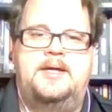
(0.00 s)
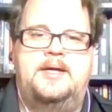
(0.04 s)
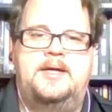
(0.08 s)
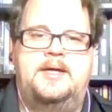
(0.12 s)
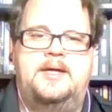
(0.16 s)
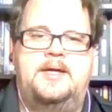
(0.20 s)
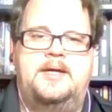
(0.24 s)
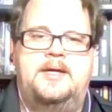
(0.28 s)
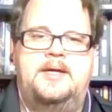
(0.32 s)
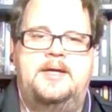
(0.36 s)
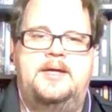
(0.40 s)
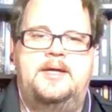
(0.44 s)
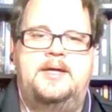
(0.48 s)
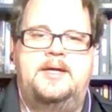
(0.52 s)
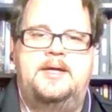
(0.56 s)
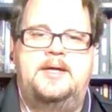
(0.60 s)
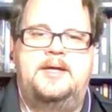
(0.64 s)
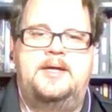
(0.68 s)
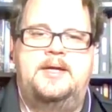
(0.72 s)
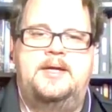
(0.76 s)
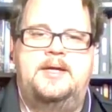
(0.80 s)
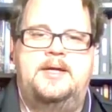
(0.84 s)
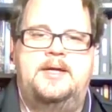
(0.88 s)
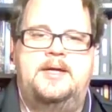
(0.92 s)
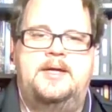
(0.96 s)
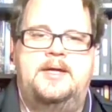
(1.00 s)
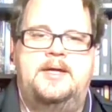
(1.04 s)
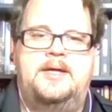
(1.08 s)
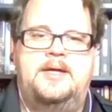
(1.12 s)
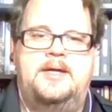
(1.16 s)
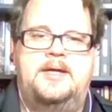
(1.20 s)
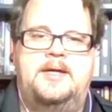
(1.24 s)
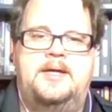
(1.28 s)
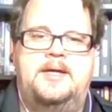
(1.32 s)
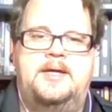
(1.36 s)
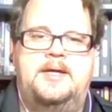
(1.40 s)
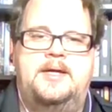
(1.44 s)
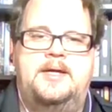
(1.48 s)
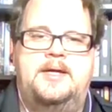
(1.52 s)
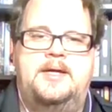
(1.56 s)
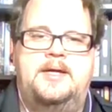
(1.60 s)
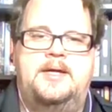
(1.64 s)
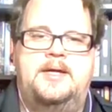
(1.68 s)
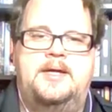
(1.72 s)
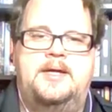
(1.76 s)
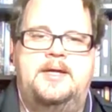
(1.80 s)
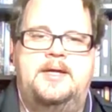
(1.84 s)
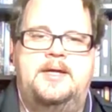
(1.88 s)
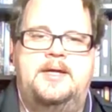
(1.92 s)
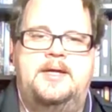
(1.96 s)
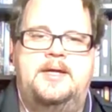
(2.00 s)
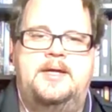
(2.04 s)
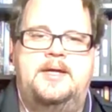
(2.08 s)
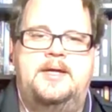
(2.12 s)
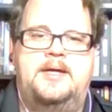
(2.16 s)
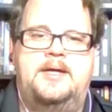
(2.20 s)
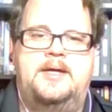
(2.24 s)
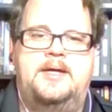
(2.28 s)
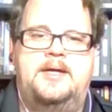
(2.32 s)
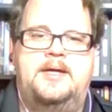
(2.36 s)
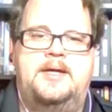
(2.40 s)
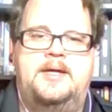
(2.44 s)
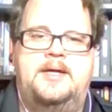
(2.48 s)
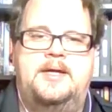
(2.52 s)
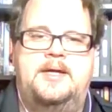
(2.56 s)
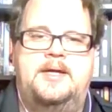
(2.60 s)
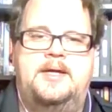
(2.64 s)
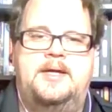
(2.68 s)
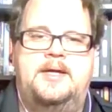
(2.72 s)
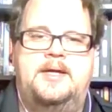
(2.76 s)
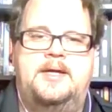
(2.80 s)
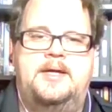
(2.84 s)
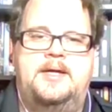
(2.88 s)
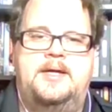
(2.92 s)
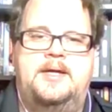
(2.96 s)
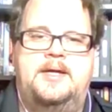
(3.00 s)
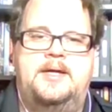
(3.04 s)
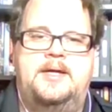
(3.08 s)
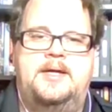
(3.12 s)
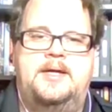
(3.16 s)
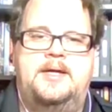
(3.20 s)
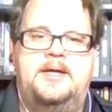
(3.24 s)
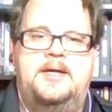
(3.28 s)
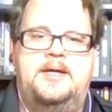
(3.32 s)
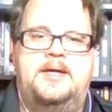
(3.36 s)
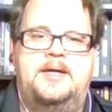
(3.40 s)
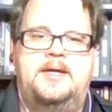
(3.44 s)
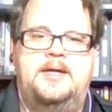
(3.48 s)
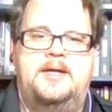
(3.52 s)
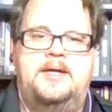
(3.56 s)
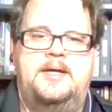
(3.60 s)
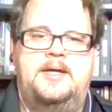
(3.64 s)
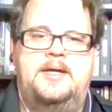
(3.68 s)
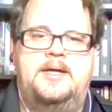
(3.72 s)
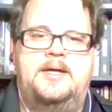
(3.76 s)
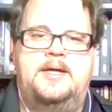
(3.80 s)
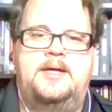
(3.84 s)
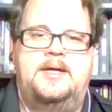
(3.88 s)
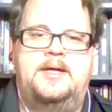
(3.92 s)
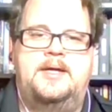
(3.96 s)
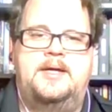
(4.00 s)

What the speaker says: (not speaking)